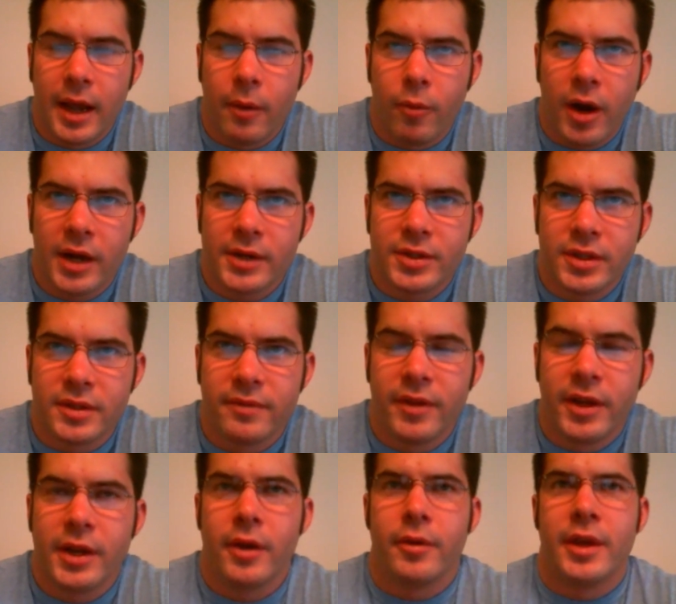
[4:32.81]
I watched this
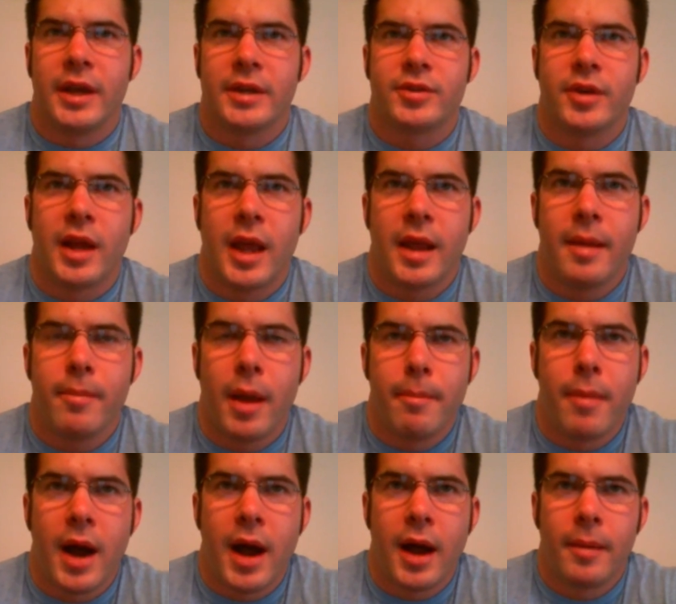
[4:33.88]
video yesterday my
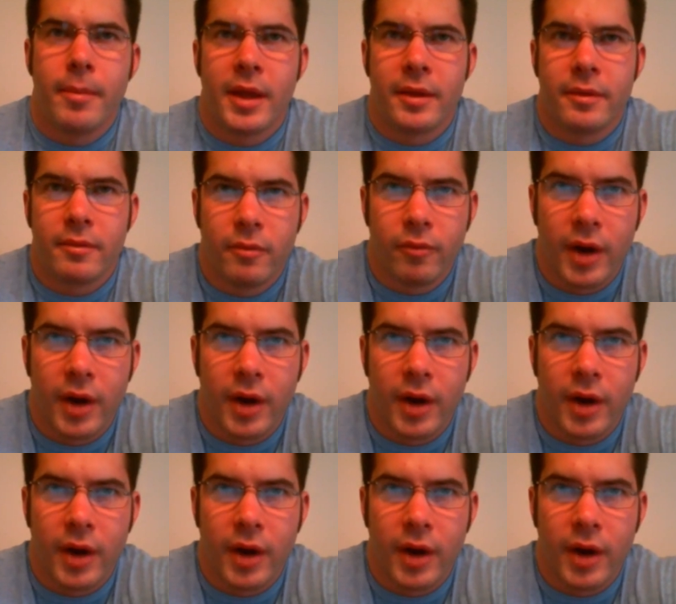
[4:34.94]
mom had